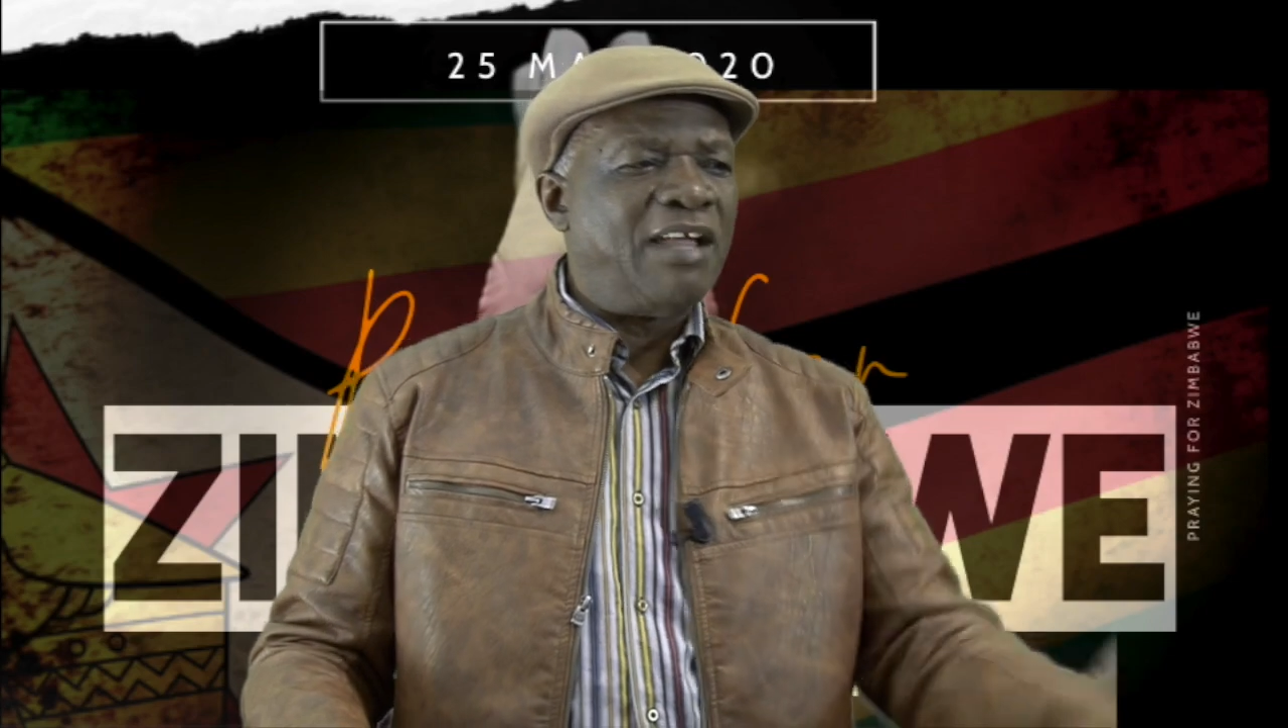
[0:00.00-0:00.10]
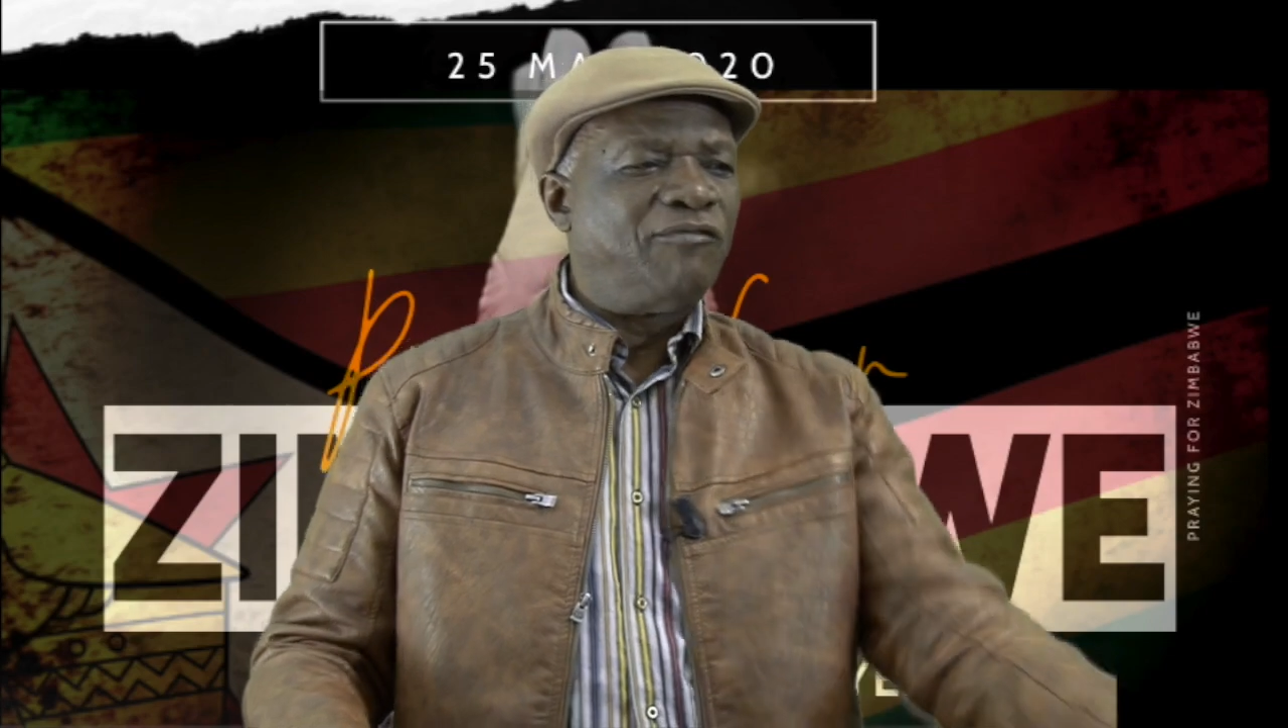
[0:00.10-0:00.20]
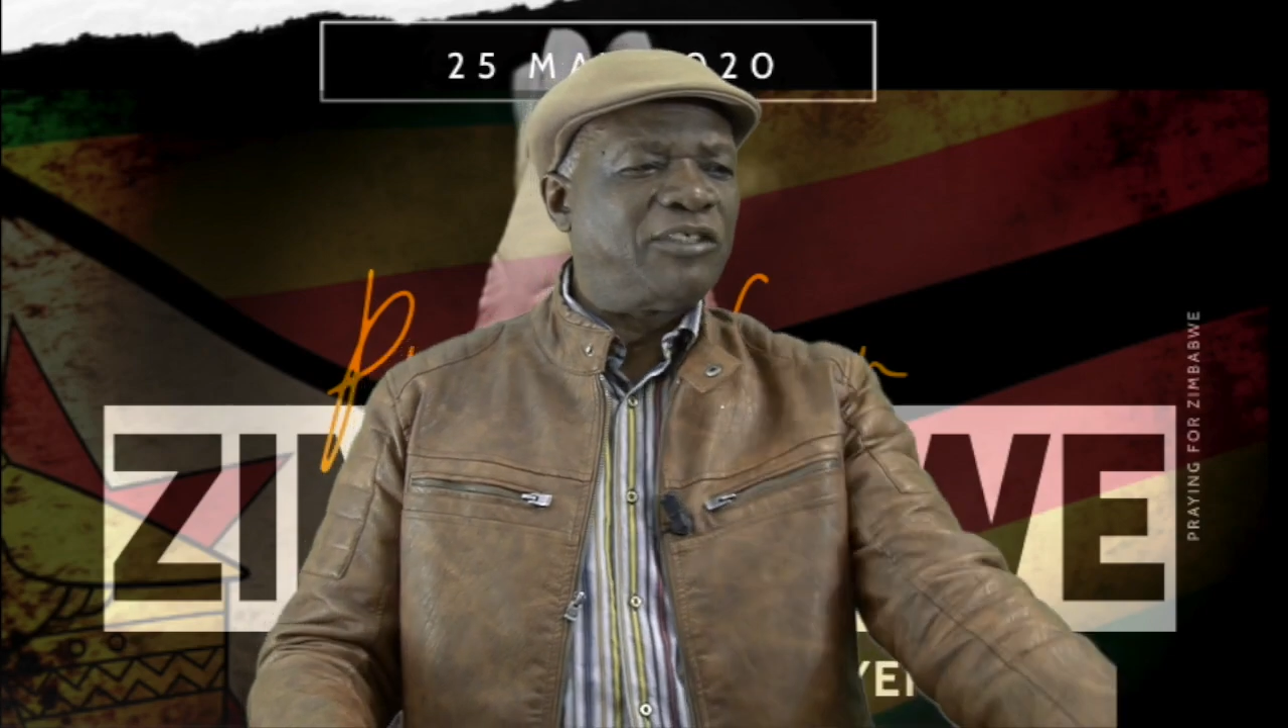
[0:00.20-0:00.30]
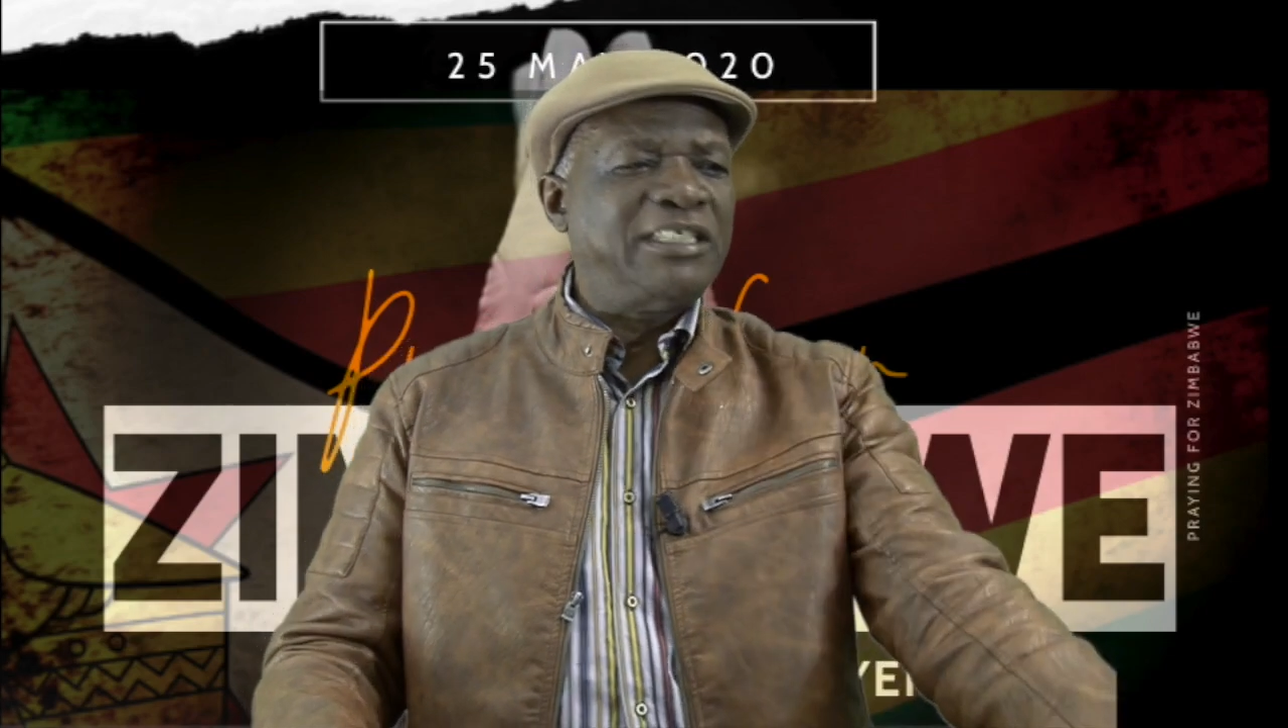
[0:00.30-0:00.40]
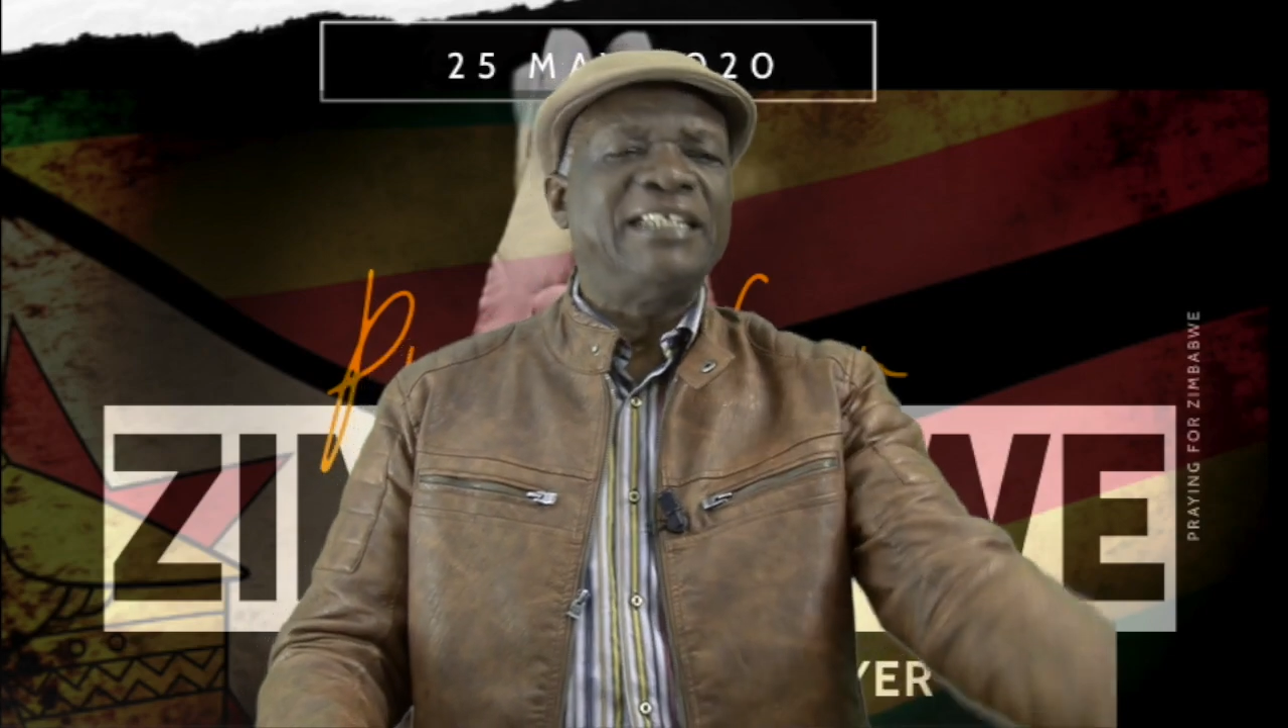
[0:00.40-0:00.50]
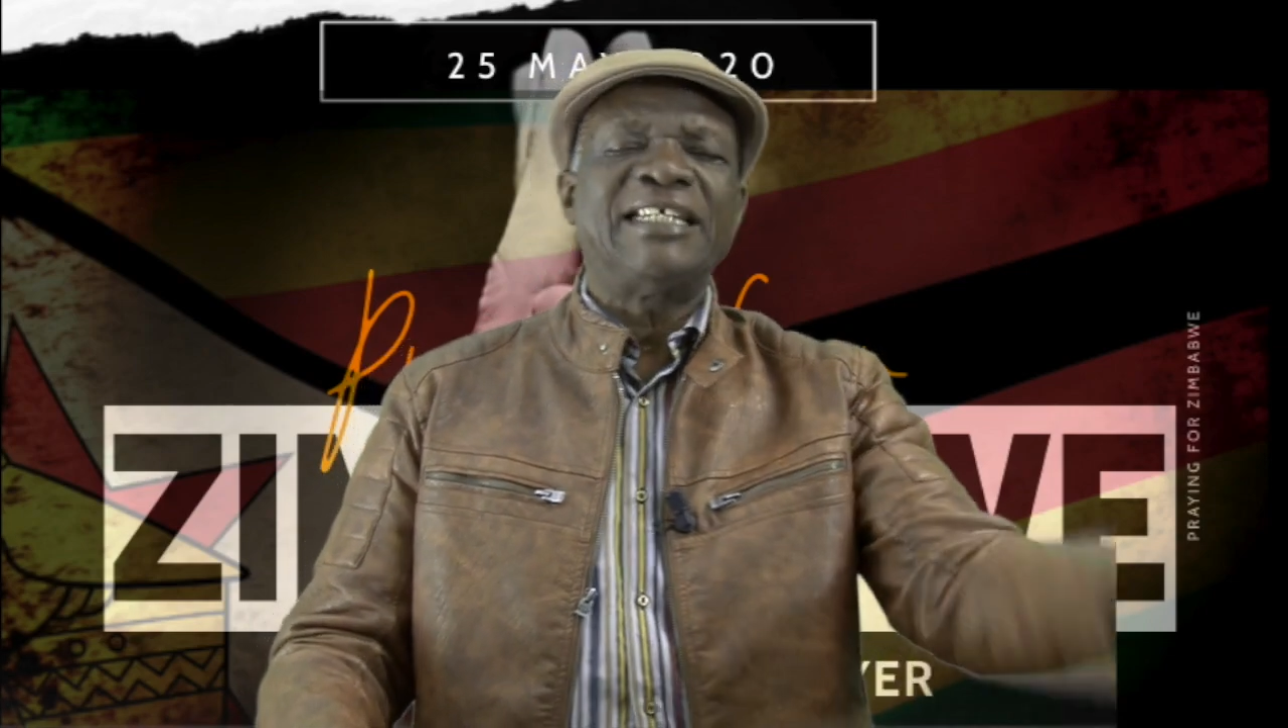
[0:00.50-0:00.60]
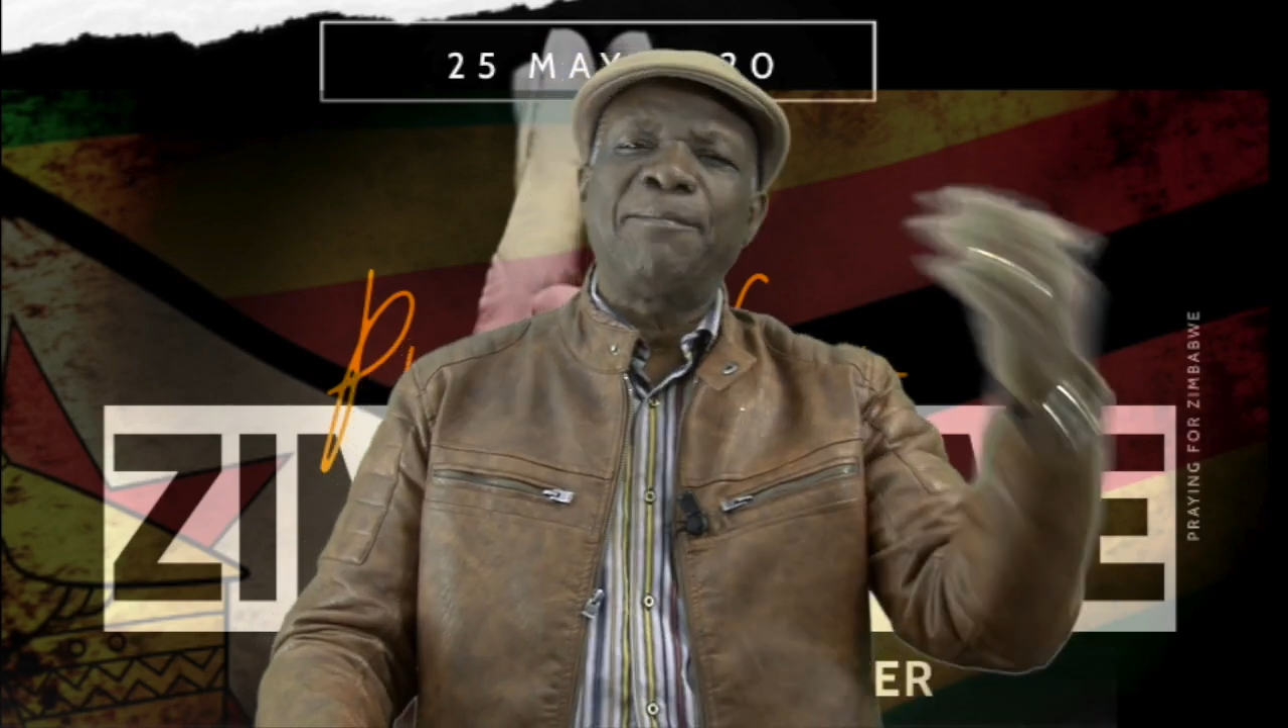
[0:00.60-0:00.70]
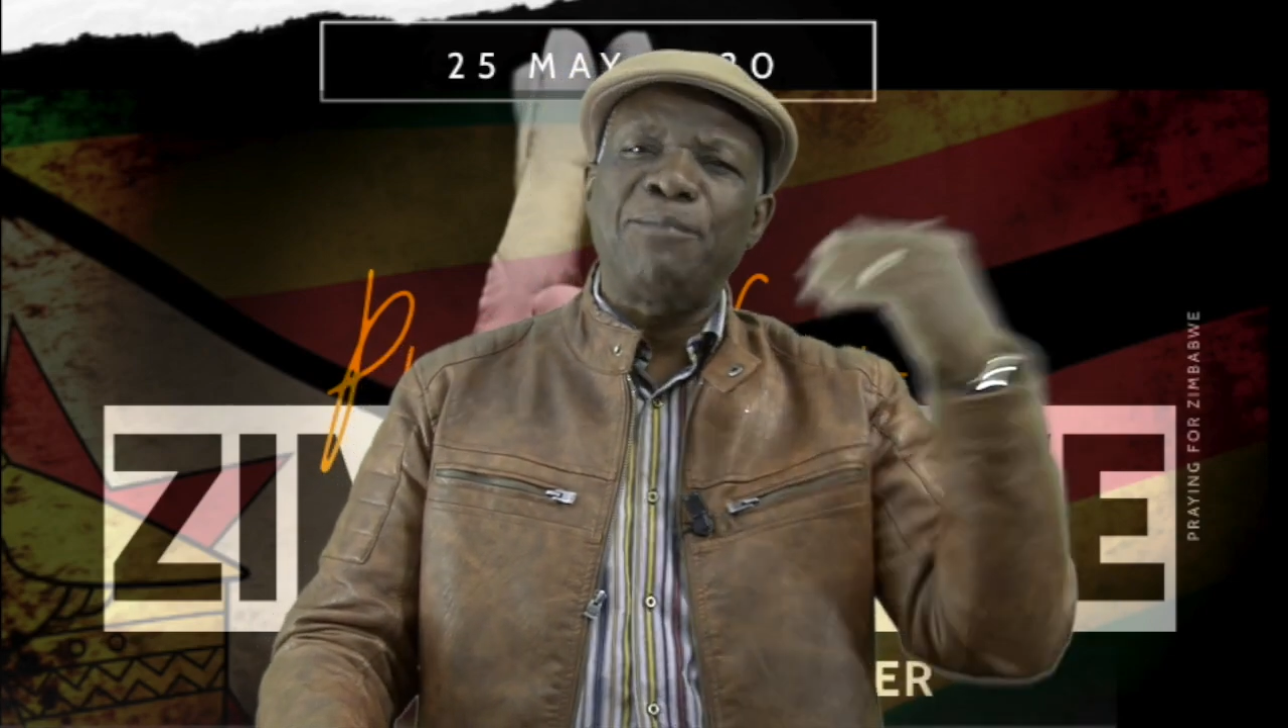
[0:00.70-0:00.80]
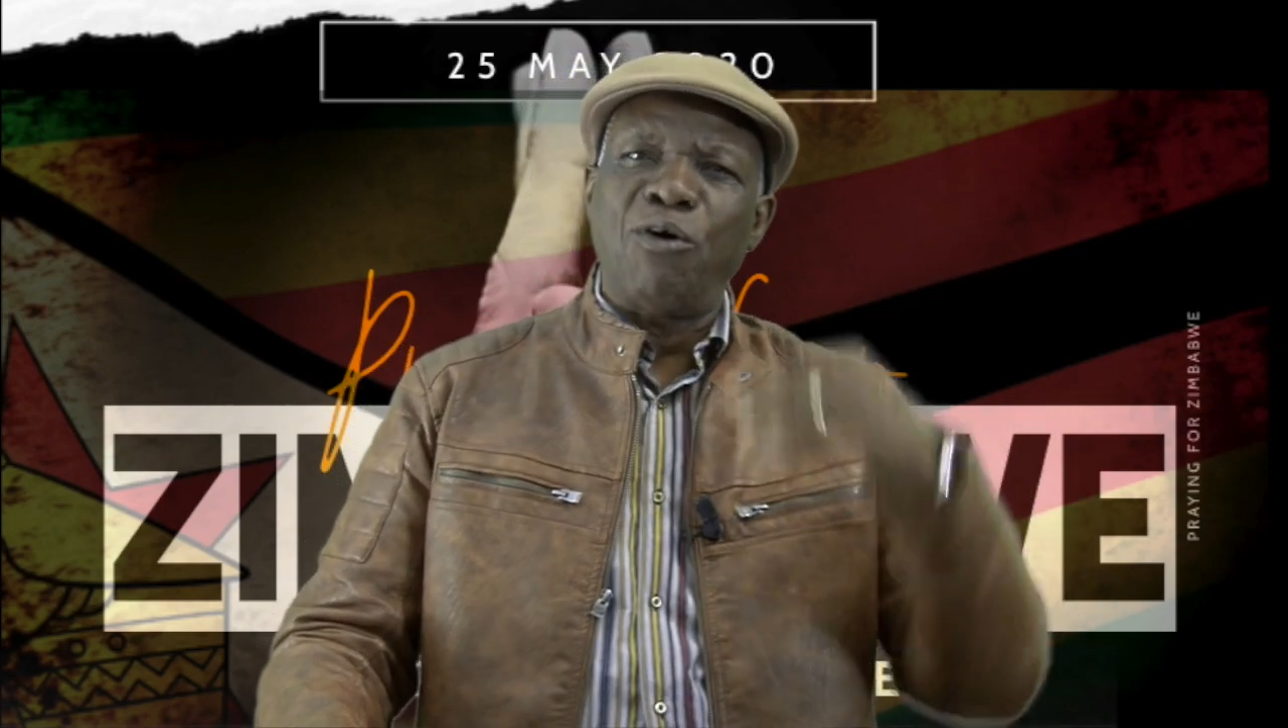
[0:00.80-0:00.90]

have set up